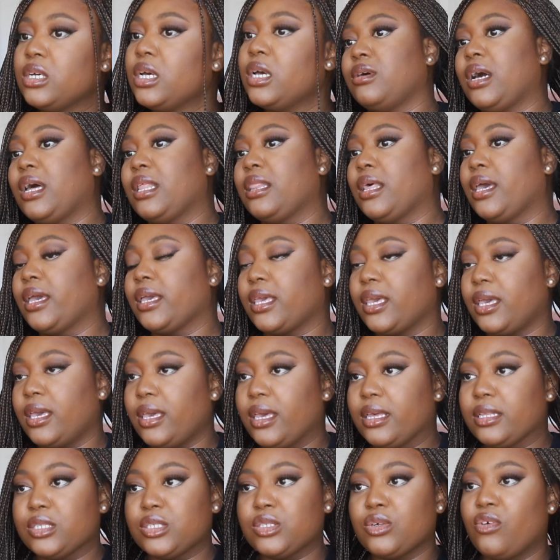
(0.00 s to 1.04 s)
I like it,
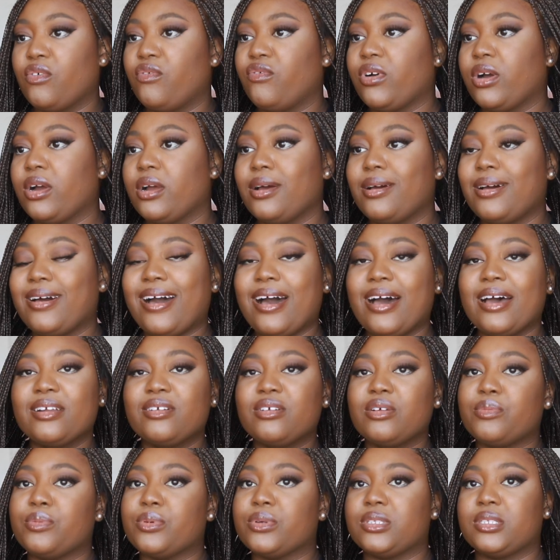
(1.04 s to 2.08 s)
and so far
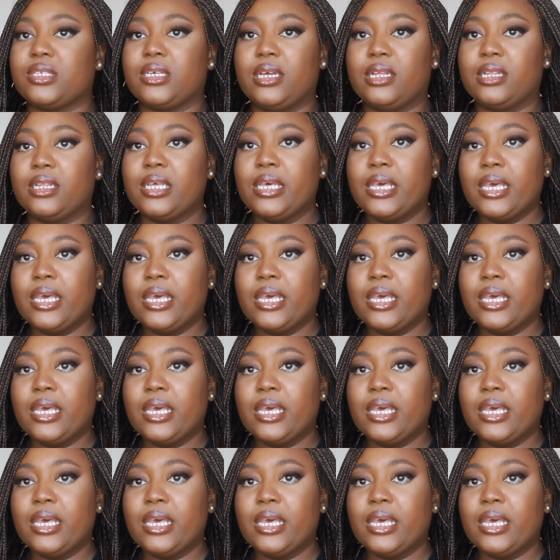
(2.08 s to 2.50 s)
100%.